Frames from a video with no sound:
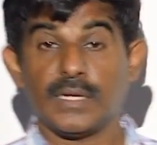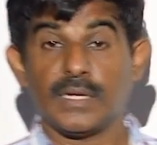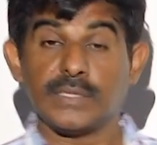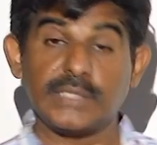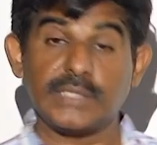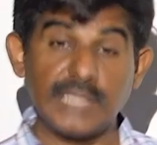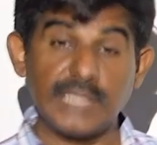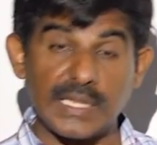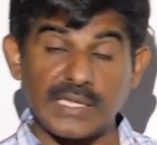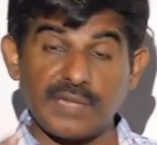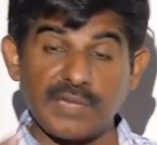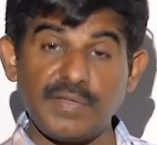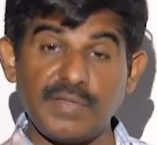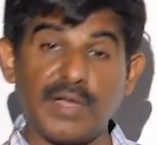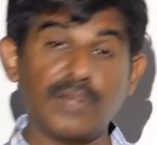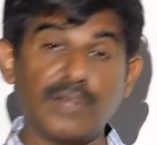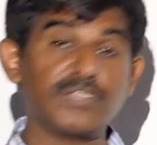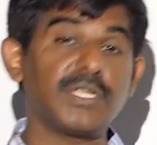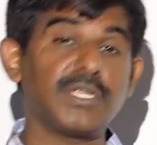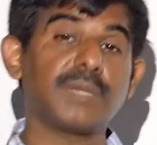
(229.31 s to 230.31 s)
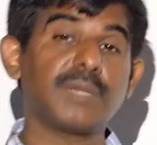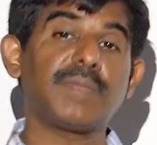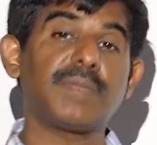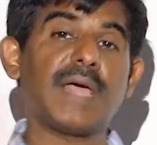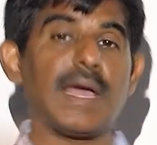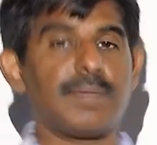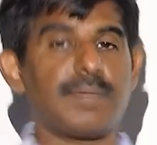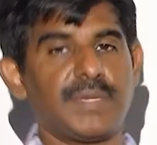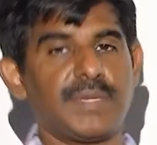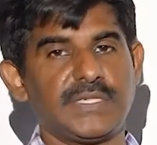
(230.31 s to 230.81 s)
In the other way also it may
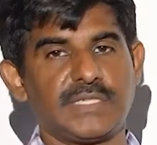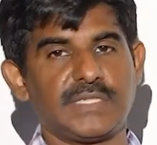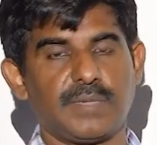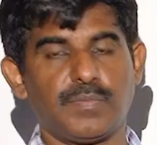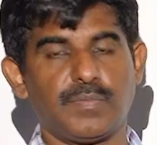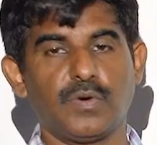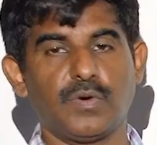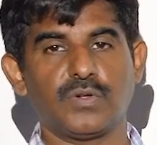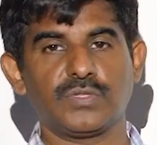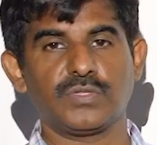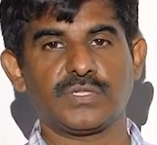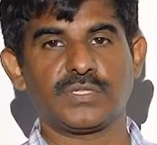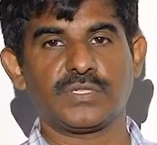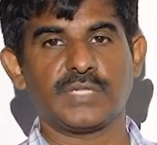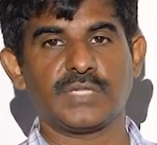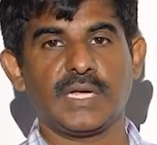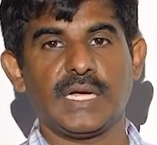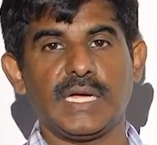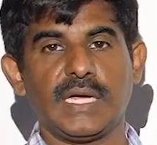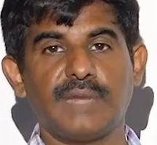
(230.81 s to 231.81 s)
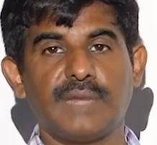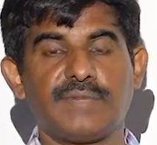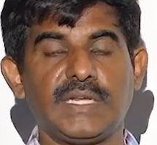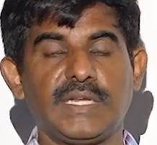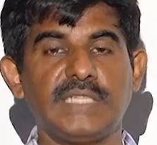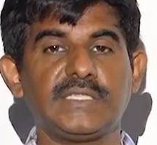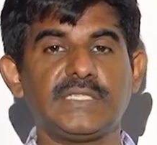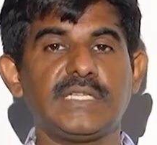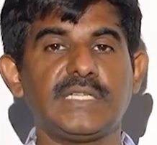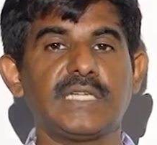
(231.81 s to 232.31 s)
happen. Suppose if
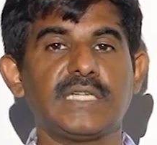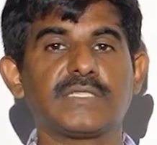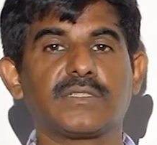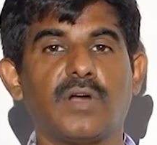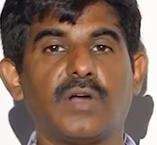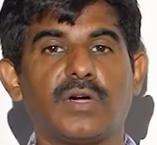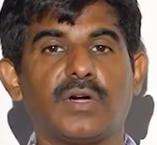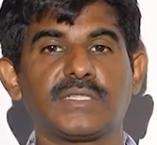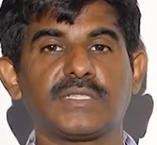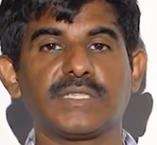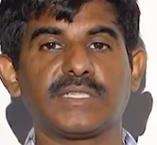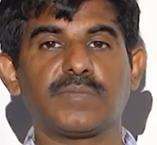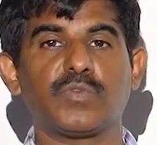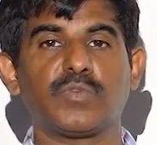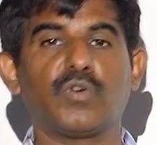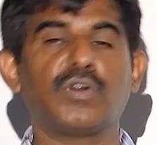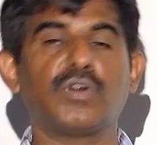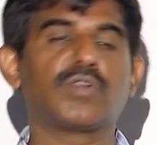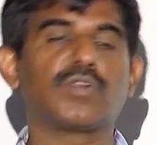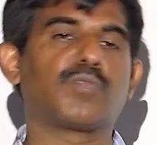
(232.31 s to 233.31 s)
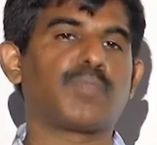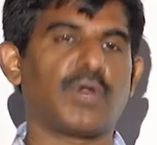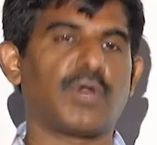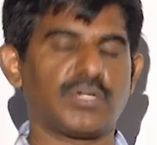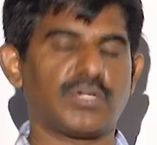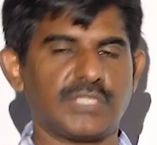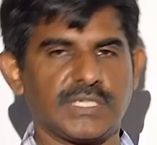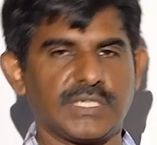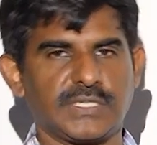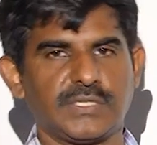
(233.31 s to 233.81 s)
TCS got some good
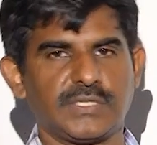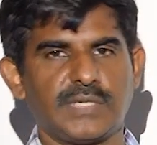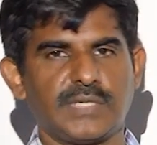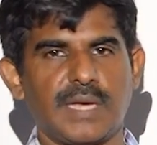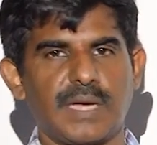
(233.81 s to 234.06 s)
project,